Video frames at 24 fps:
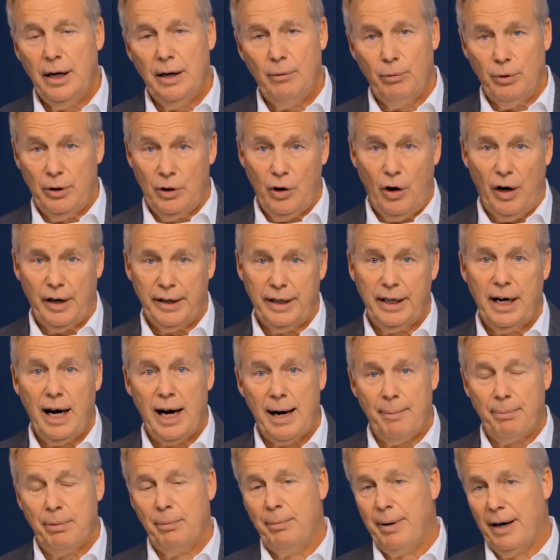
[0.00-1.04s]
regarding
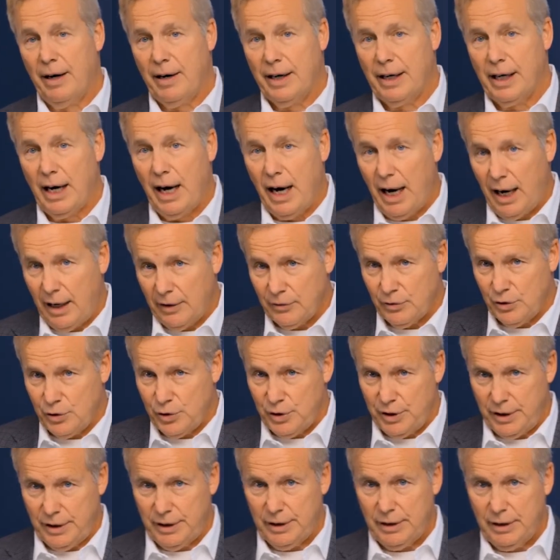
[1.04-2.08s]
hyperbaric
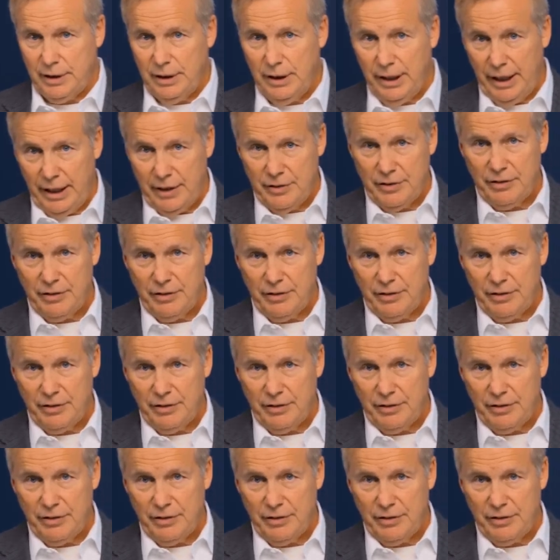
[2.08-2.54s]
oxygen and its